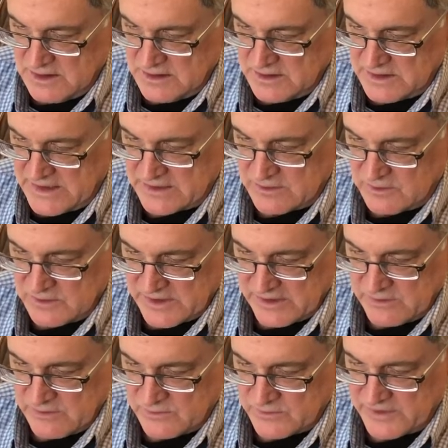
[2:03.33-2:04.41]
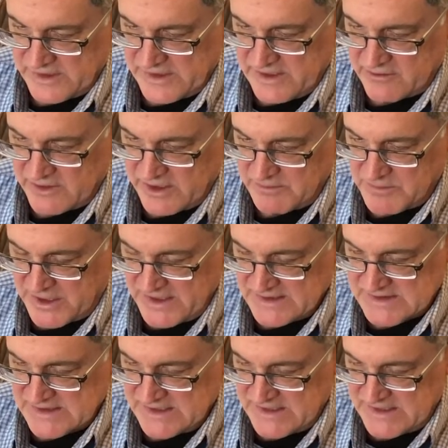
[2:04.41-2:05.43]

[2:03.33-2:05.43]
Not only were they carrying pikes and